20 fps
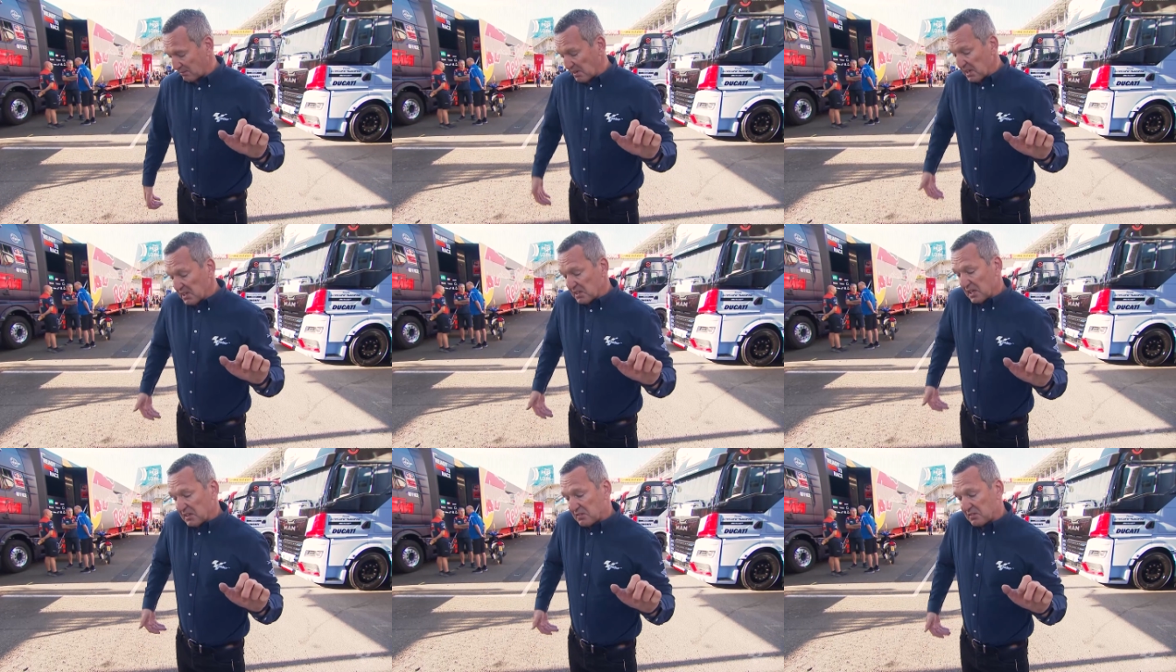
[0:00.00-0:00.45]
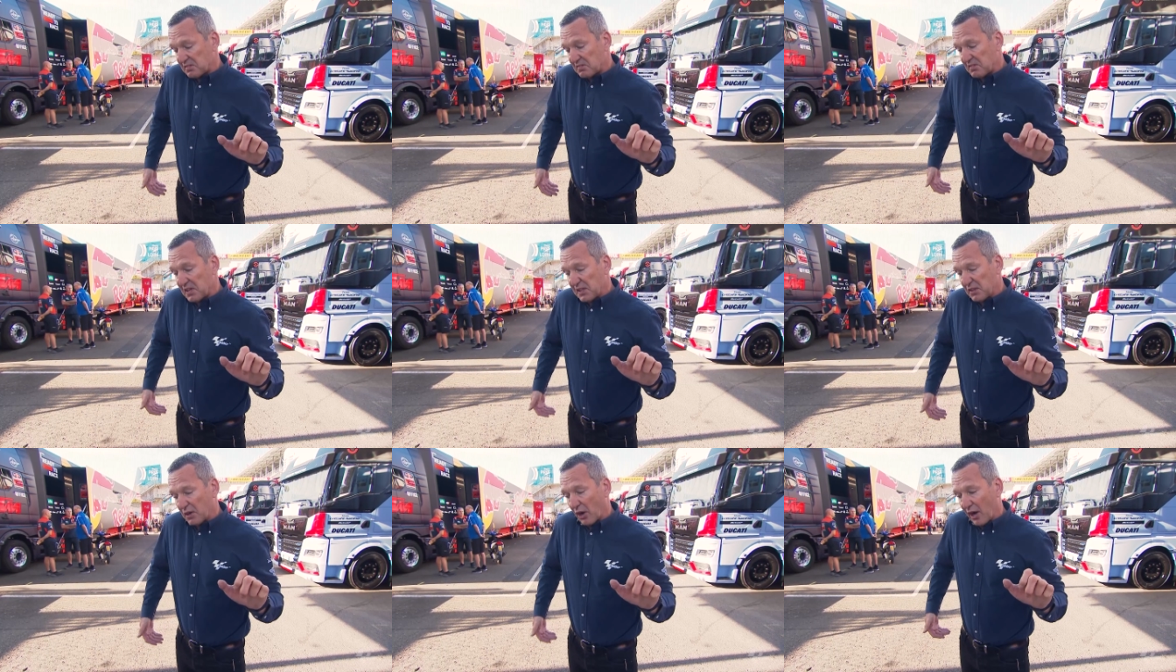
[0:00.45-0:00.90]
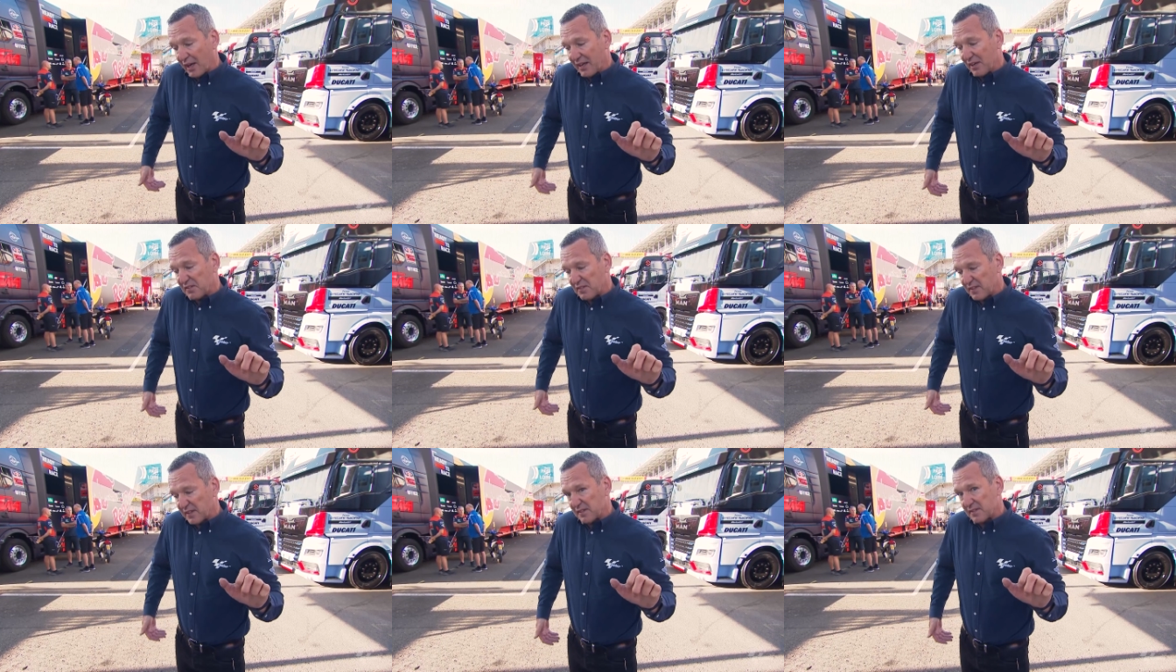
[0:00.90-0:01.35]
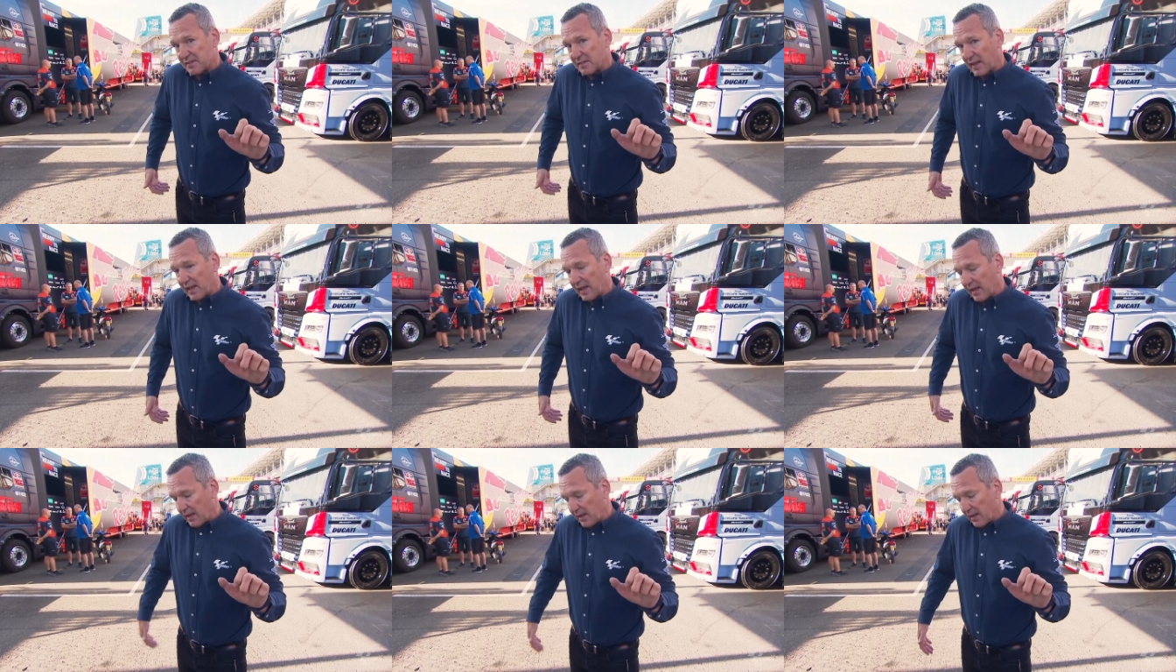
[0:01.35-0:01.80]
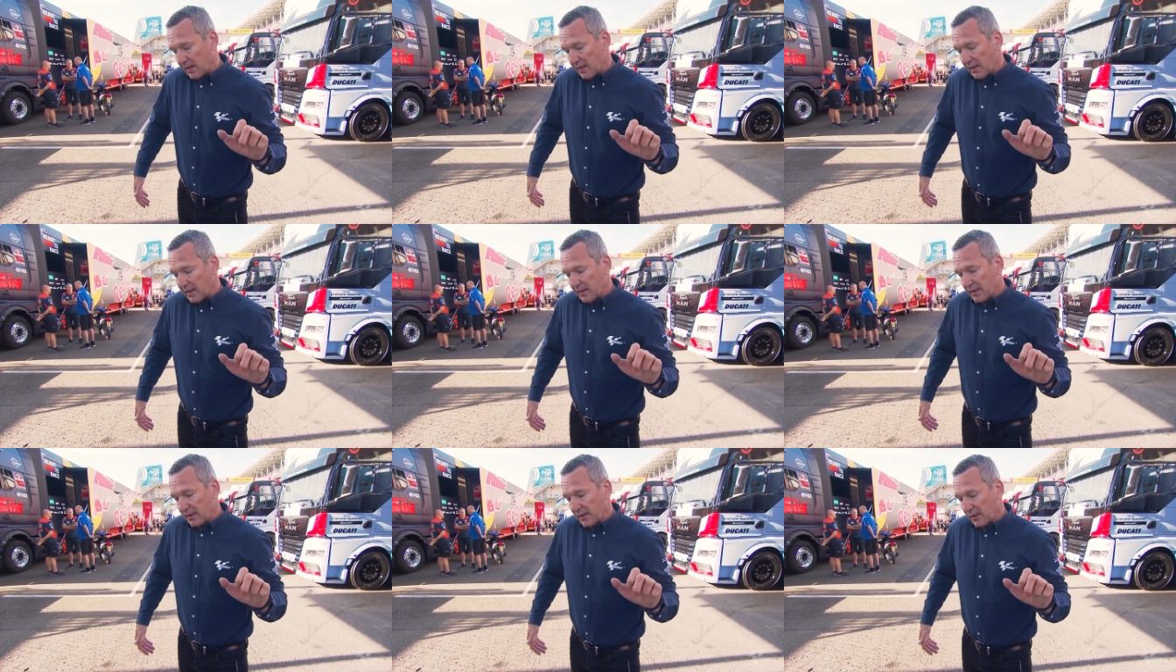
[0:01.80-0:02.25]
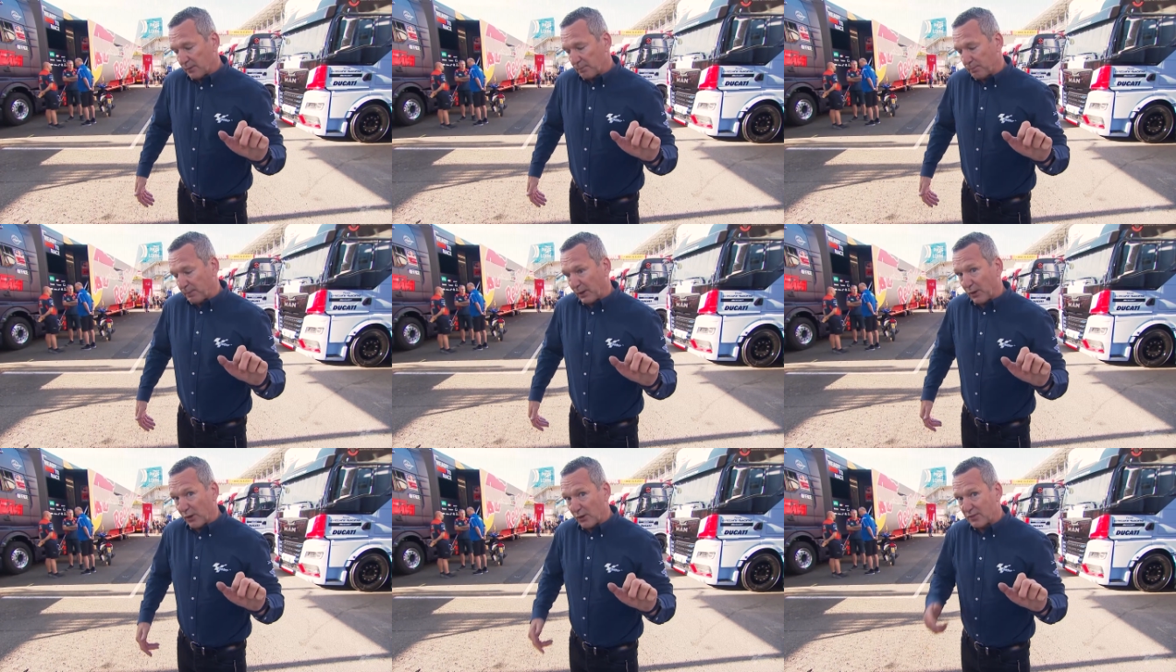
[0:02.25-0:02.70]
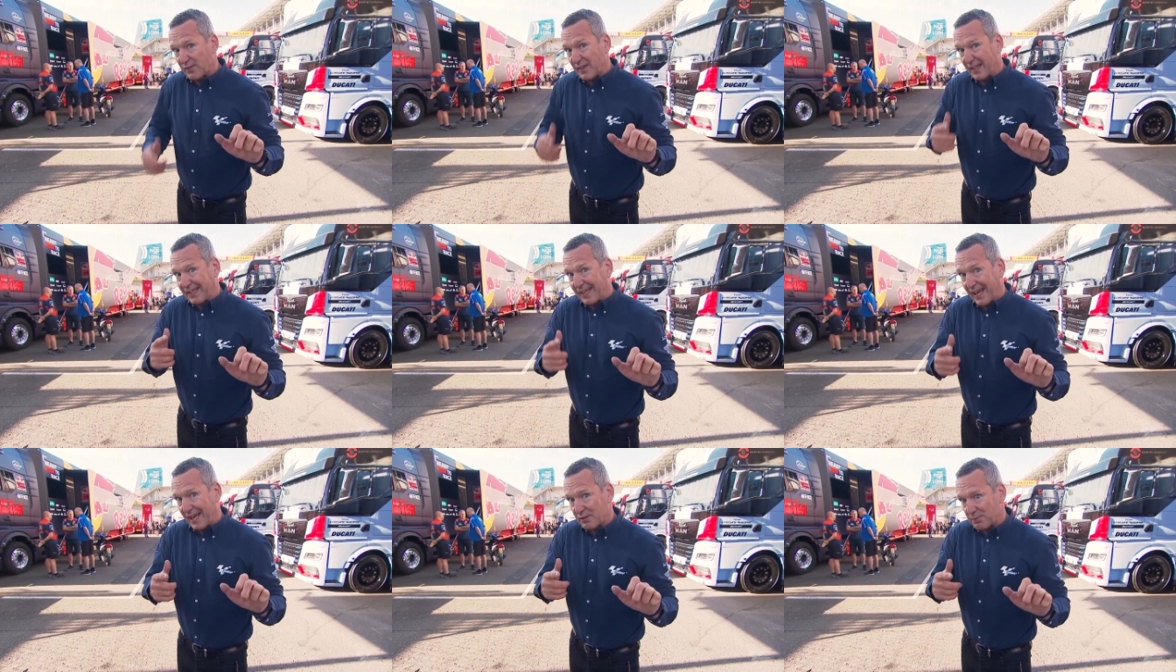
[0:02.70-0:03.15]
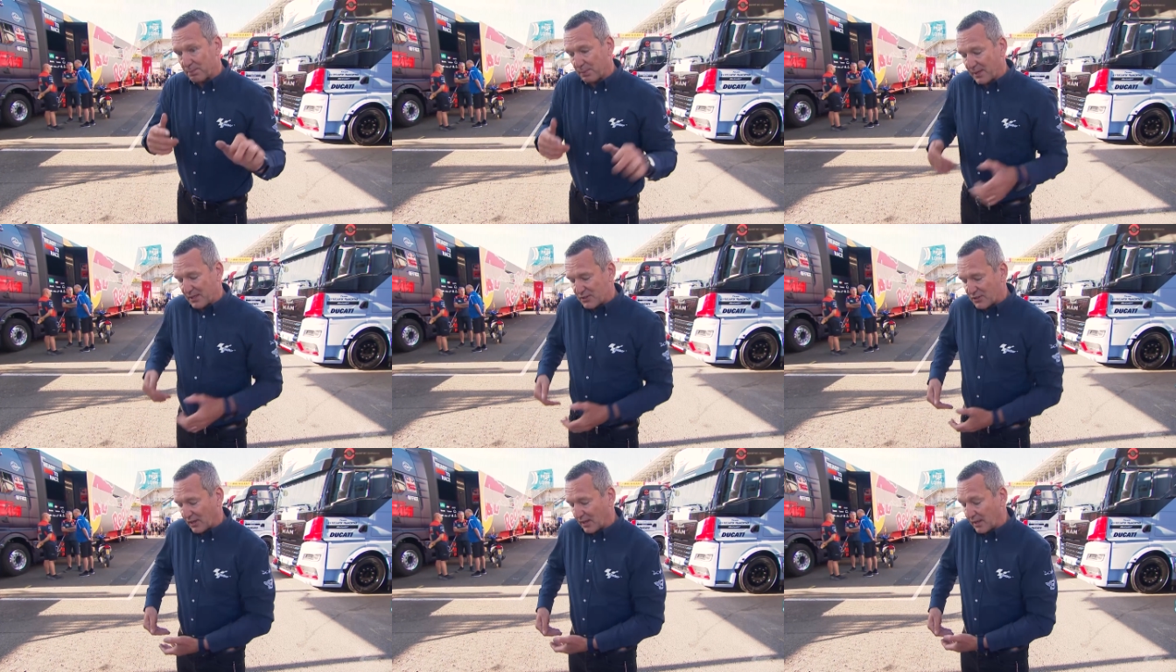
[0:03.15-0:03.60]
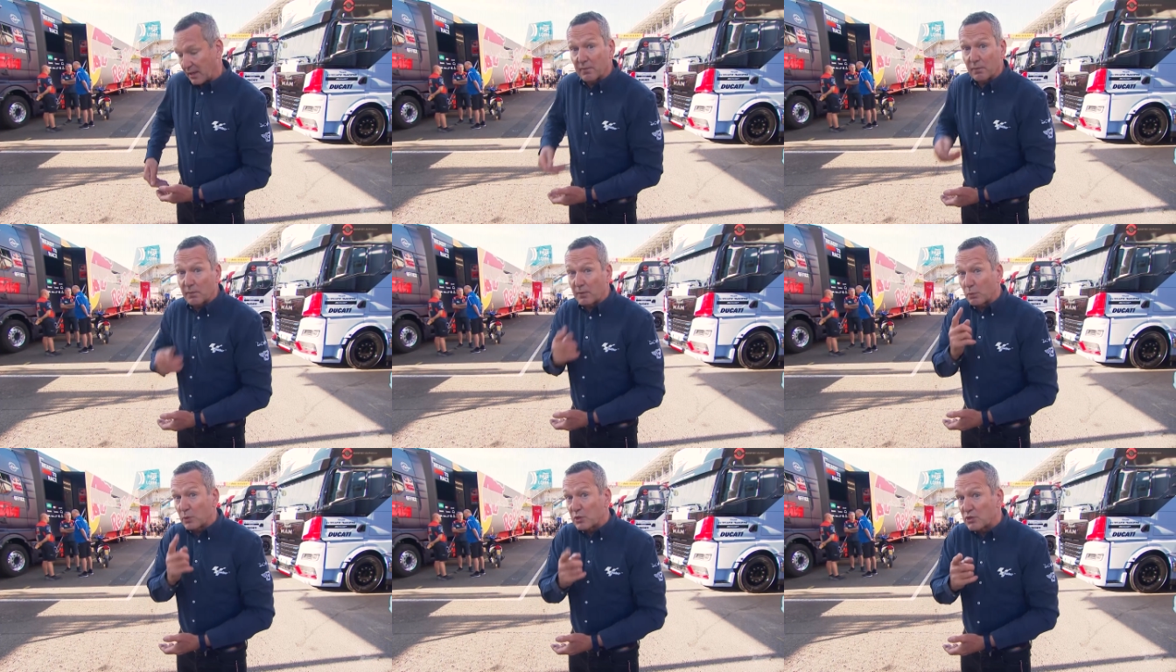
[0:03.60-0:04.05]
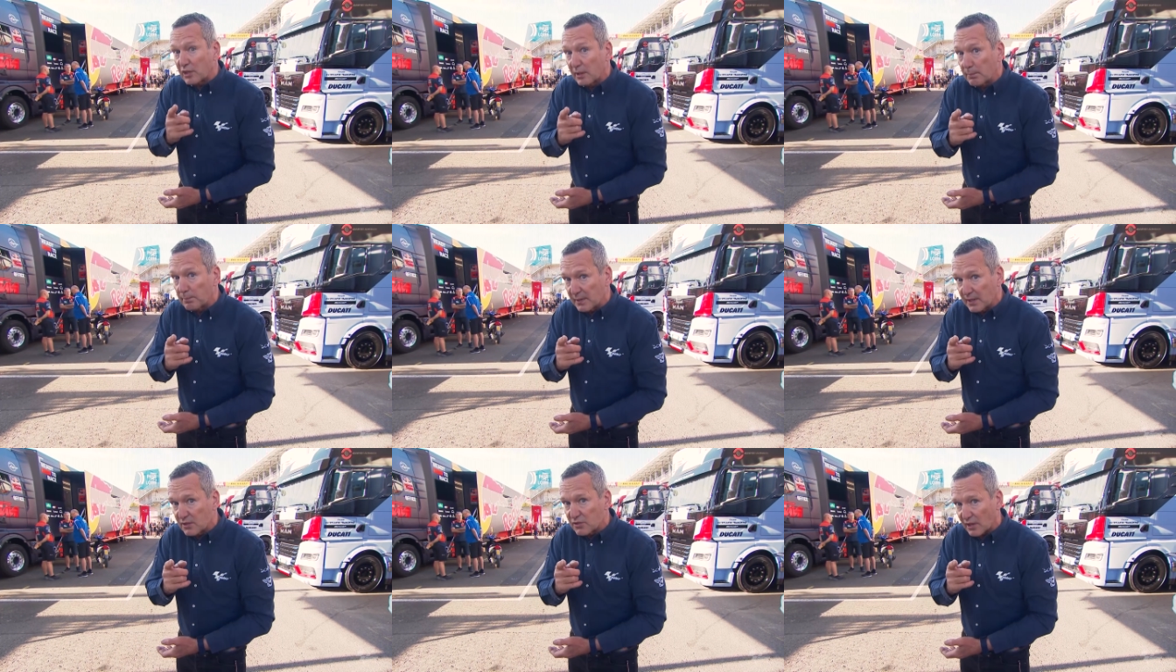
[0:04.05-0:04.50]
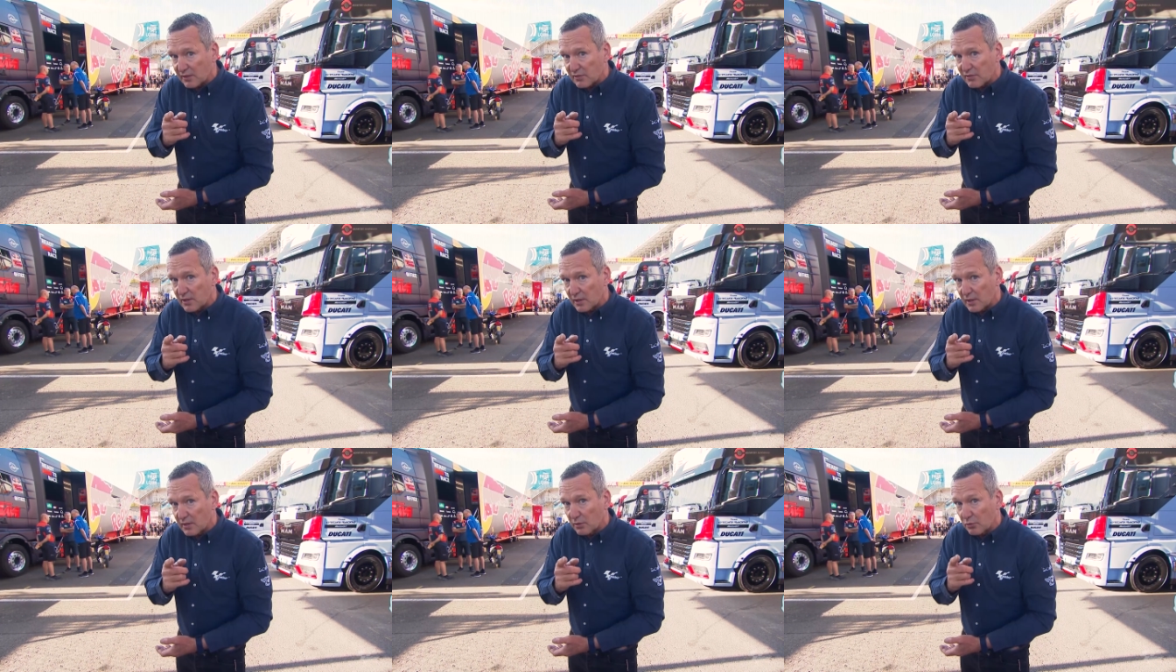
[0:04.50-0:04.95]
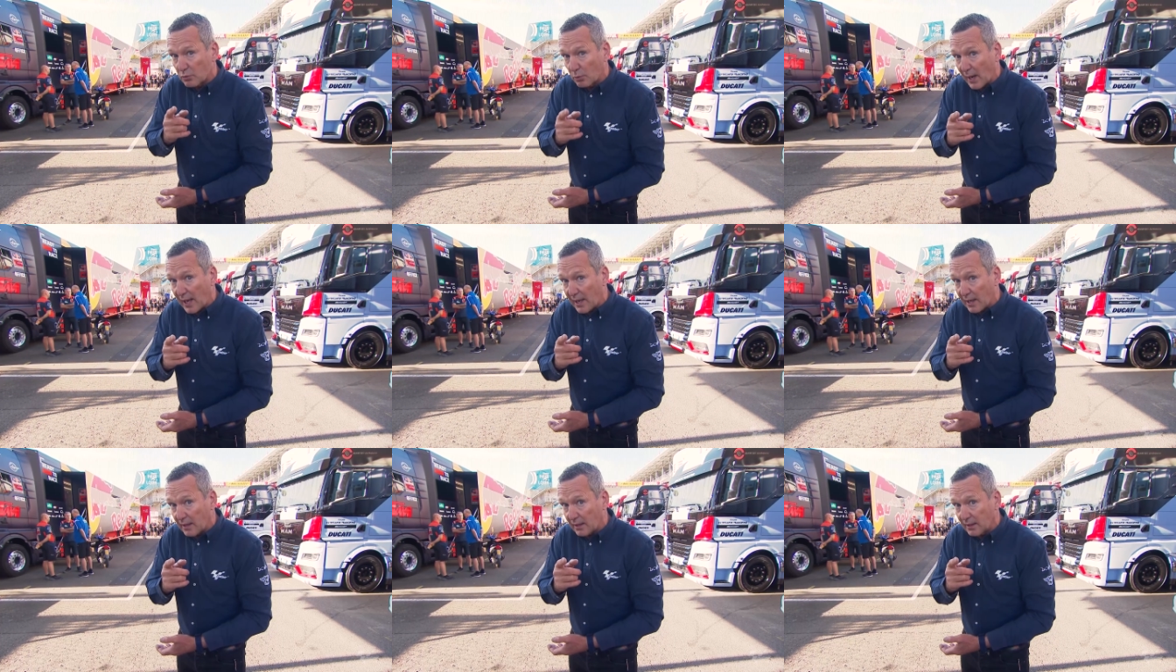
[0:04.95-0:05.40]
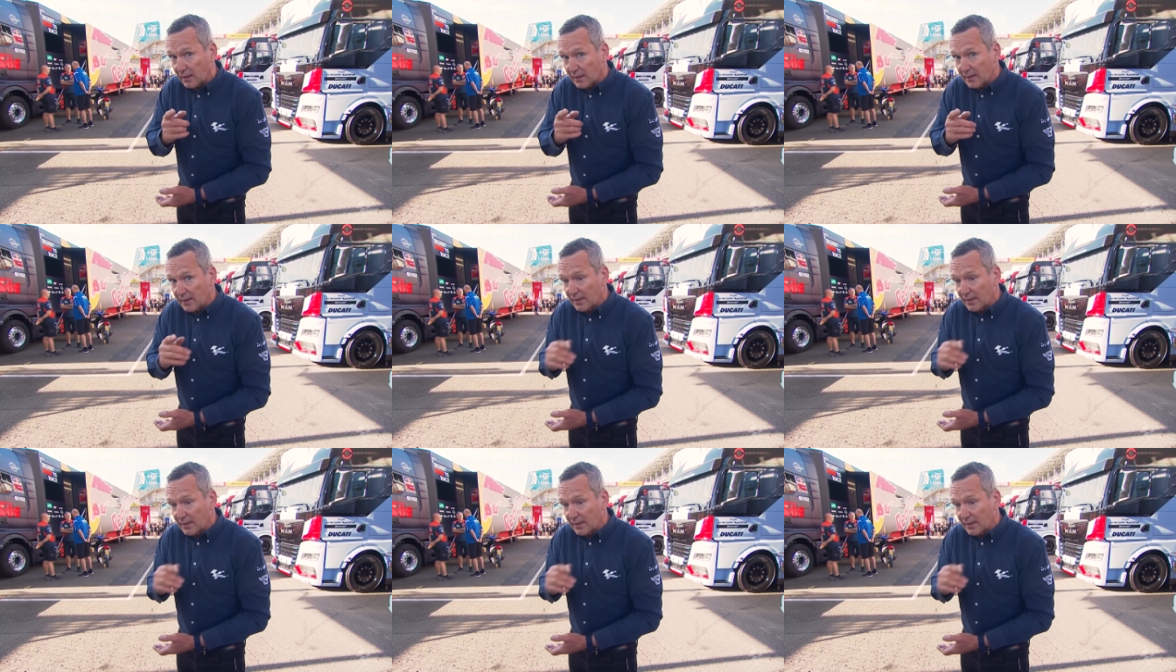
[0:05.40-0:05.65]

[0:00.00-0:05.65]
It, it kind of sits there because the gas pressure, which can be adjusted as well,